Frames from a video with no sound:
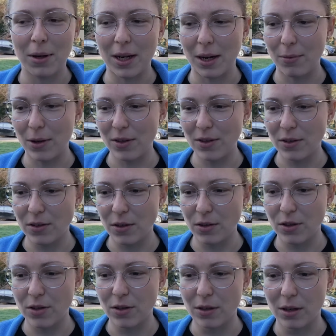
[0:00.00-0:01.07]
But I wasn't so
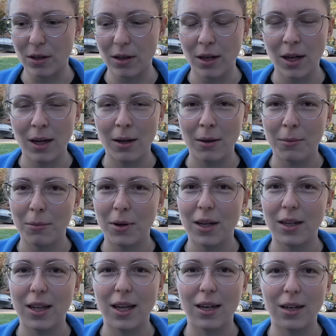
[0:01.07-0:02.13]
sure,
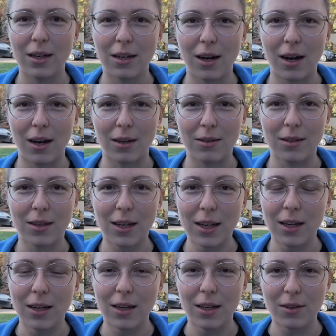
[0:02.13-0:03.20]
but then God
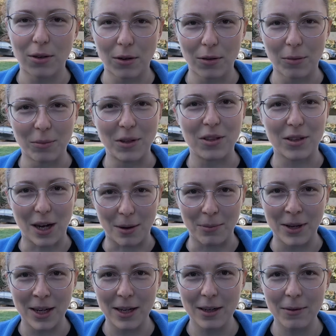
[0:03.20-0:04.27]
clearly told me to
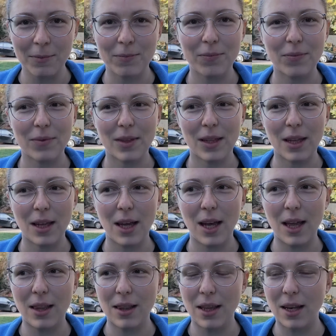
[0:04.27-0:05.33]
come here.
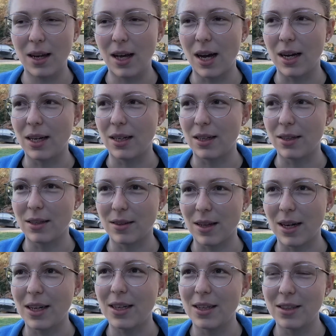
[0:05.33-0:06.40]
And then I
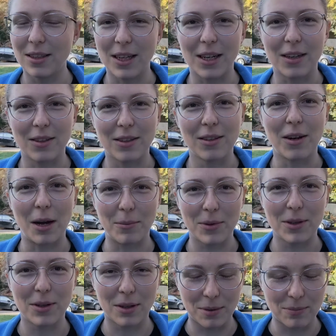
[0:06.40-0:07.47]
decided, yeah,
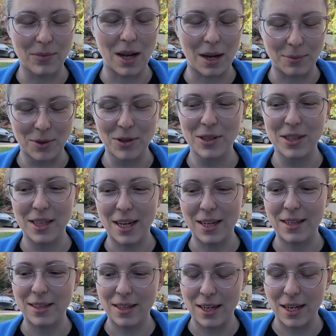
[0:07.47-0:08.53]
I'm doing that.